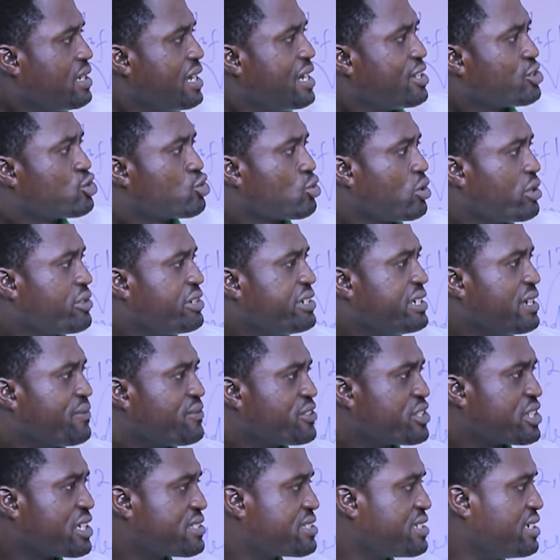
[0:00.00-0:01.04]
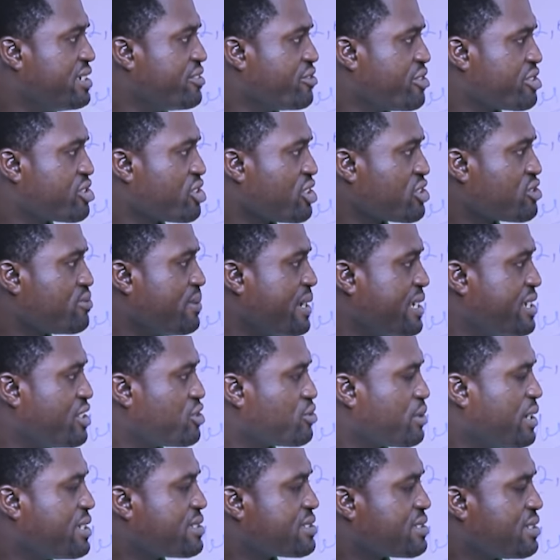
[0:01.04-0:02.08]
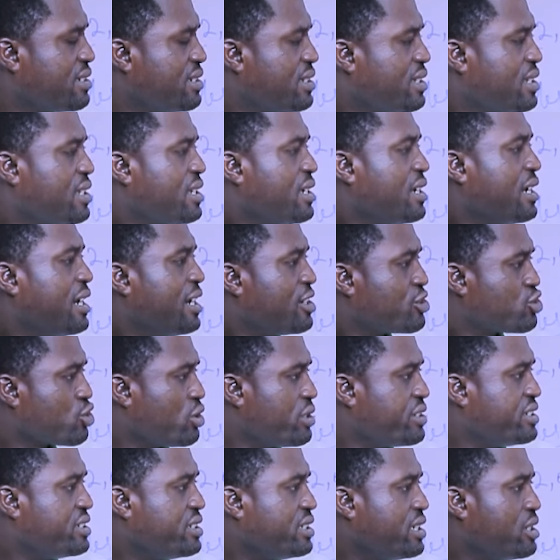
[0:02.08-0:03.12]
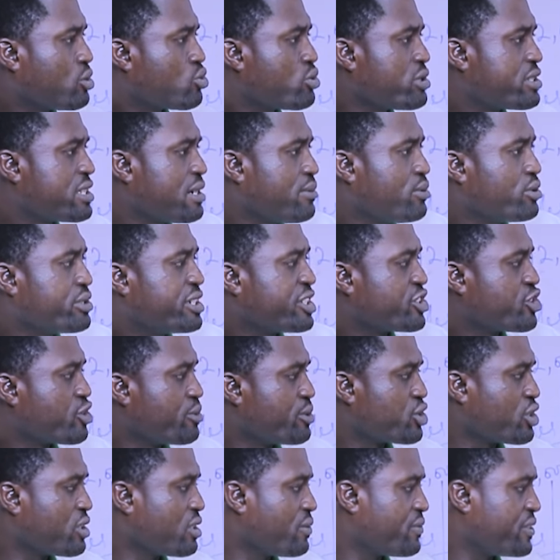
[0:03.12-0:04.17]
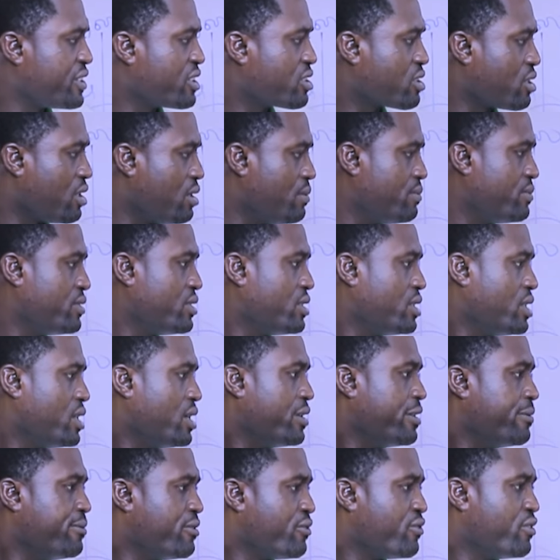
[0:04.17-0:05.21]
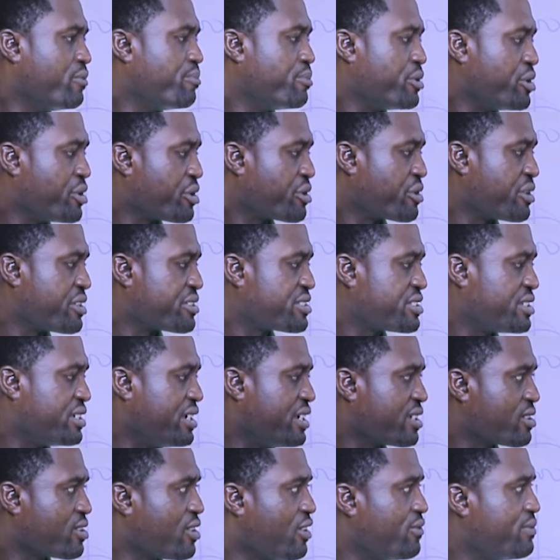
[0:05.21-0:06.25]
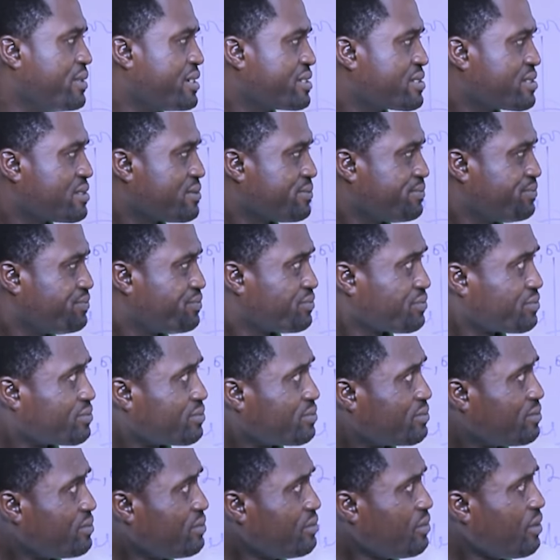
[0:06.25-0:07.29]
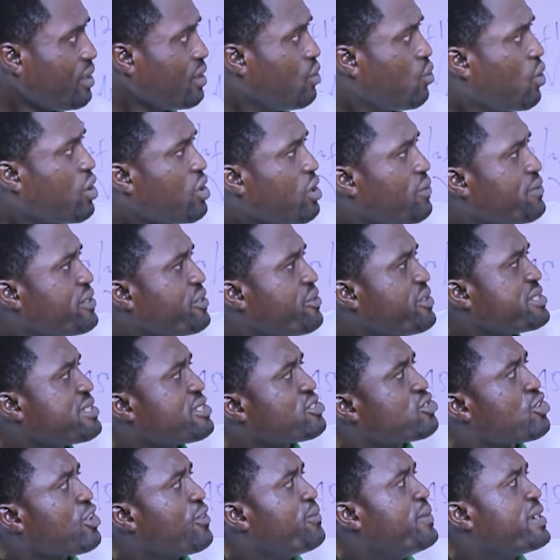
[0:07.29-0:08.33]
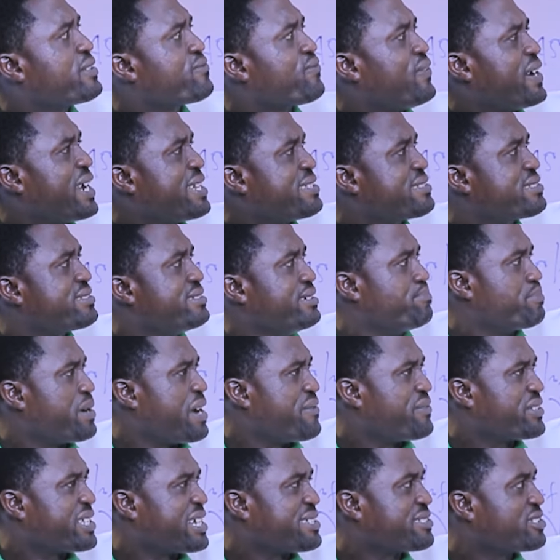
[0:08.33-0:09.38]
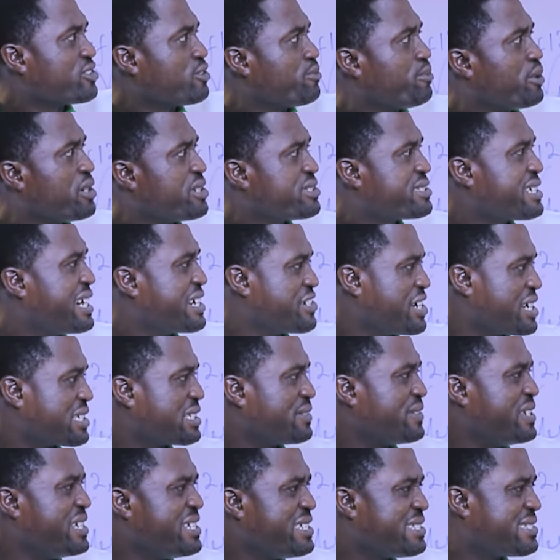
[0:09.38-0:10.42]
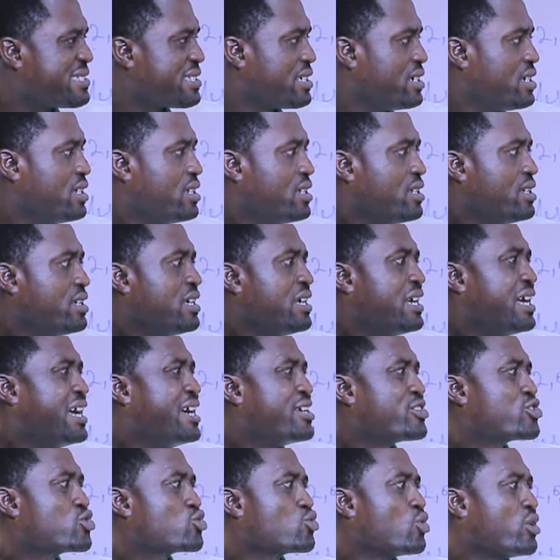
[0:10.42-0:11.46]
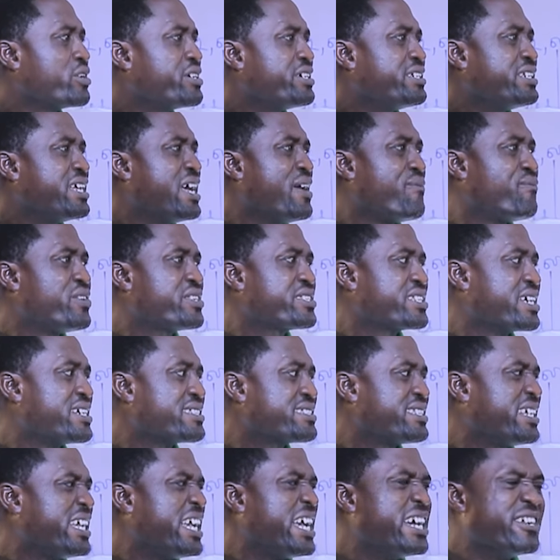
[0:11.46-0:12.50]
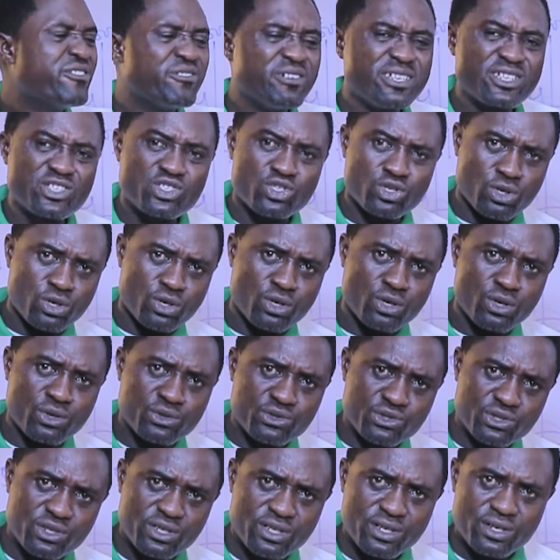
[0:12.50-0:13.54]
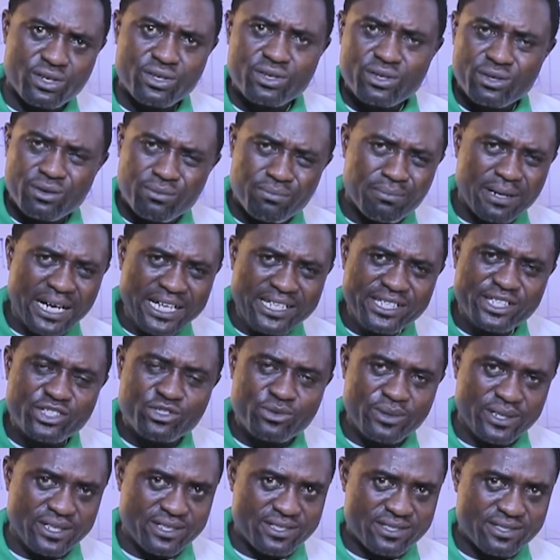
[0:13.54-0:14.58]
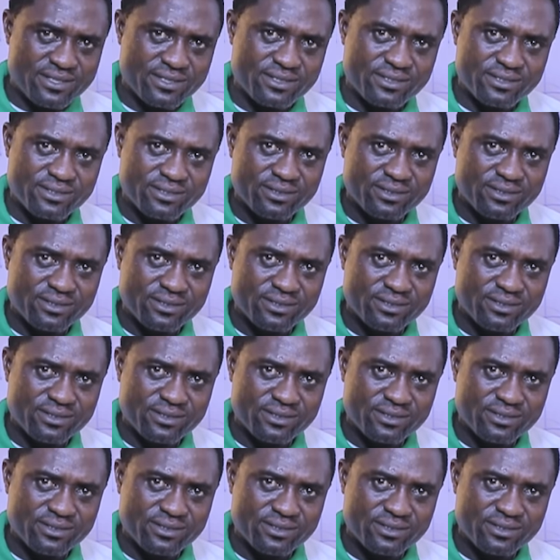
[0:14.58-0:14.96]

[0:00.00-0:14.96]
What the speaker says: ensuring efficiency in resource management, ensuring equitable distribution of income, removing bureaucracy in government. One of the reasons government finds the privatization policy attractive is ensuring efficiency in resource management.